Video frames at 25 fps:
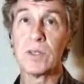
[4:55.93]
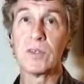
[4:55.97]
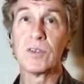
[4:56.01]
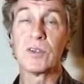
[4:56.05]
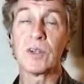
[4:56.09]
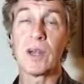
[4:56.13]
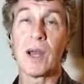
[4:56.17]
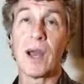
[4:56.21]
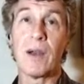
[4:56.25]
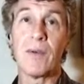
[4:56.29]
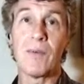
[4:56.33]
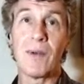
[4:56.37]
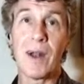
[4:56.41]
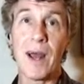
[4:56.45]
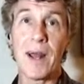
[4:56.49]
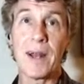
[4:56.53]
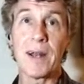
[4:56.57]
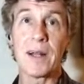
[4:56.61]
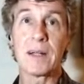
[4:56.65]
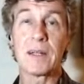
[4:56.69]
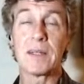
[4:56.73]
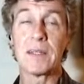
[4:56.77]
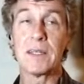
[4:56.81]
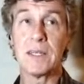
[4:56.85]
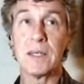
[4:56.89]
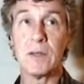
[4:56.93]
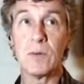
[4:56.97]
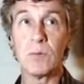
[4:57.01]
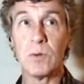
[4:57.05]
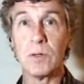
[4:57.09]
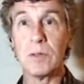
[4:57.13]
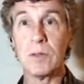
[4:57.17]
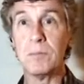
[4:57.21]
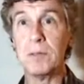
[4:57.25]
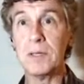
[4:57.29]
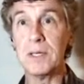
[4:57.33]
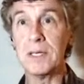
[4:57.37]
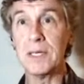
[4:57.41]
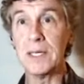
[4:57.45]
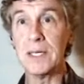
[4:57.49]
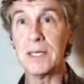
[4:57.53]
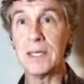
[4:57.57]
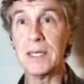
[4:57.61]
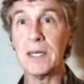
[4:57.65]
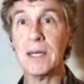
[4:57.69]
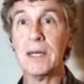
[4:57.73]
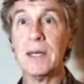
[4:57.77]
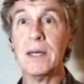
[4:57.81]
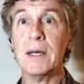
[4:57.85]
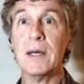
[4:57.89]
which ironically would
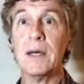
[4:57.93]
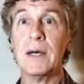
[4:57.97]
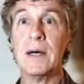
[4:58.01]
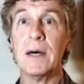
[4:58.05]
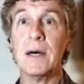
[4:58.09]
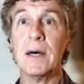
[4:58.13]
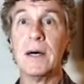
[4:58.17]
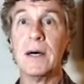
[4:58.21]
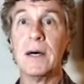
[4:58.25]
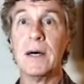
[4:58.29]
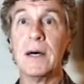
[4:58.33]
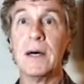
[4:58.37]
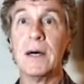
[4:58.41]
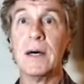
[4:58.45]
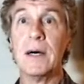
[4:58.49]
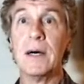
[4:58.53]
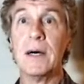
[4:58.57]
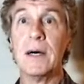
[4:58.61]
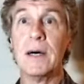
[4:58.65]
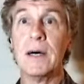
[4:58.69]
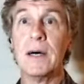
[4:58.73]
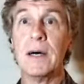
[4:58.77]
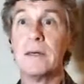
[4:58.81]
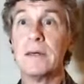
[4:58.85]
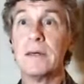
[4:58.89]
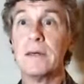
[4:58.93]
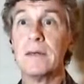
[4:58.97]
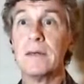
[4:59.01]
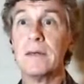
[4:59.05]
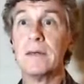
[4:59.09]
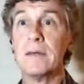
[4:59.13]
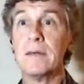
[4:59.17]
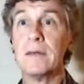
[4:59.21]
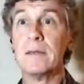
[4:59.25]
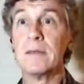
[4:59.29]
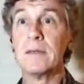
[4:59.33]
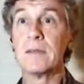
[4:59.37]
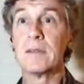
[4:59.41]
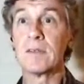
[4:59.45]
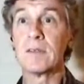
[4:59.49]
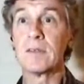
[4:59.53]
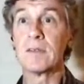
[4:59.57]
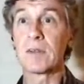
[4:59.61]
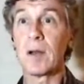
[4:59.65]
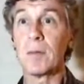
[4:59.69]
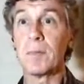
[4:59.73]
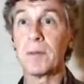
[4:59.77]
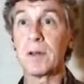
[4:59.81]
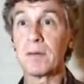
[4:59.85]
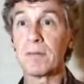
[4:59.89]
be uh,
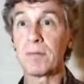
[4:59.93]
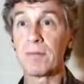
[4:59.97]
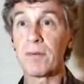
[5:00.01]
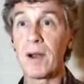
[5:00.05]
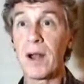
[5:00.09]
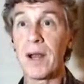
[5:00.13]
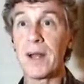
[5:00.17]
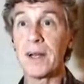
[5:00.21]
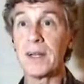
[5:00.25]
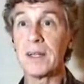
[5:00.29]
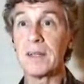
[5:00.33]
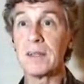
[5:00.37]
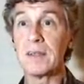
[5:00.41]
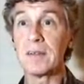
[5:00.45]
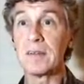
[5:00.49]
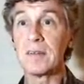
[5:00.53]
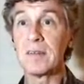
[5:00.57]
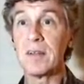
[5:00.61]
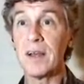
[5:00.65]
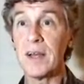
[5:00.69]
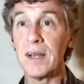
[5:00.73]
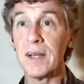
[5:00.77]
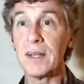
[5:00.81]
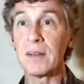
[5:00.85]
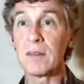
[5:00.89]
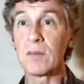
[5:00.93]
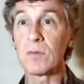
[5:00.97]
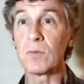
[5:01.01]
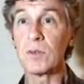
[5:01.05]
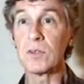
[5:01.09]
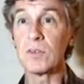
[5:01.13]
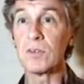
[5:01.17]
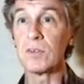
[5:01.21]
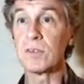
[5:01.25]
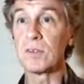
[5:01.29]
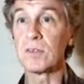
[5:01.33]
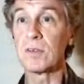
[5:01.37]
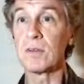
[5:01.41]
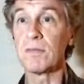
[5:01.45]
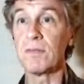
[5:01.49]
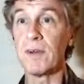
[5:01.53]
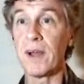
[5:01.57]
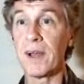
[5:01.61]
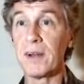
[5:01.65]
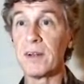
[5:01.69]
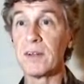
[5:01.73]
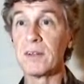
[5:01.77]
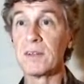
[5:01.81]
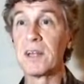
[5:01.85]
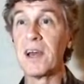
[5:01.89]
this coming Friday, the 10th, which is
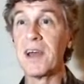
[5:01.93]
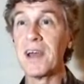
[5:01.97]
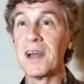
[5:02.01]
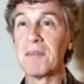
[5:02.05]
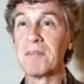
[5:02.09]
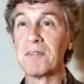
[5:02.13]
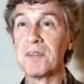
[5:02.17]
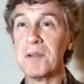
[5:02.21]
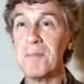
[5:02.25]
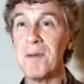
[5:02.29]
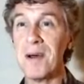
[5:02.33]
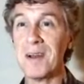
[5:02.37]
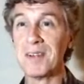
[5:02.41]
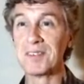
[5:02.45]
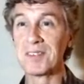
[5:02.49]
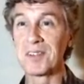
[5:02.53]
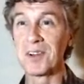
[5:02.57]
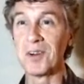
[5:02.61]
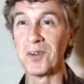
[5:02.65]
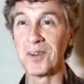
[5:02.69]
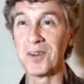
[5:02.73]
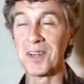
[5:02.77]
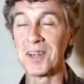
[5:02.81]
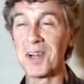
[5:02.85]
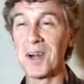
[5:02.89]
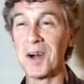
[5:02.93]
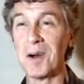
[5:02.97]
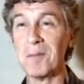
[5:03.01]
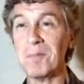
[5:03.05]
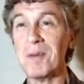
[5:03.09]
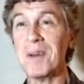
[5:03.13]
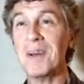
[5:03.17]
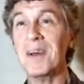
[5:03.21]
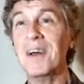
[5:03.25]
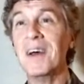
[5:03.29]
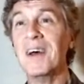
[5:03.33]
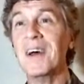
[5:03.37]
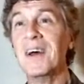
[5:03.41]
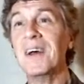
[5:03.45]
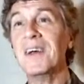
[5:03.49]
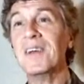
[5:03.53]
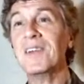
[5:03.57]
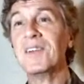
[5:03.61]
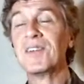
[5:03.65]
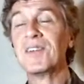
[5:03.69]
the final day of the Moscone Cup.